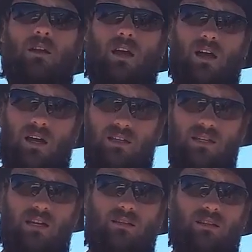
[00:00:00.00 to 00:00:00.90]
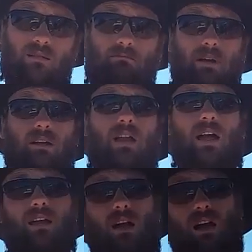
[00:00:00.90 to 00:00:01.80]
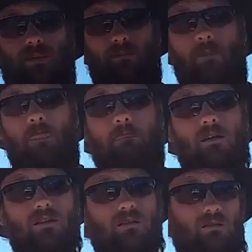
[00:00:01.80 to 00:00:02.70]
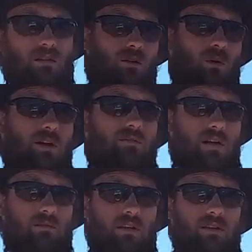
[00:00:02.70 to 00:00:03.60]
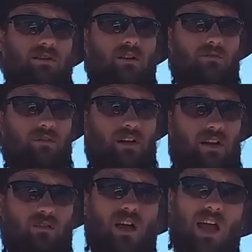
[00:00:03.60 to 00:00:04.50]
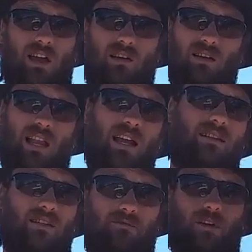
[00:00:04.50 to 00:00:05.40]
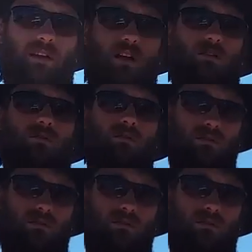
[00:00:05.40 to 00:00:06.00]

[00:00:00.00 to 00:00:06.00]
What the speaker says: Hit that little bell icon so you know whenever I release another video. And go ahead and like this video.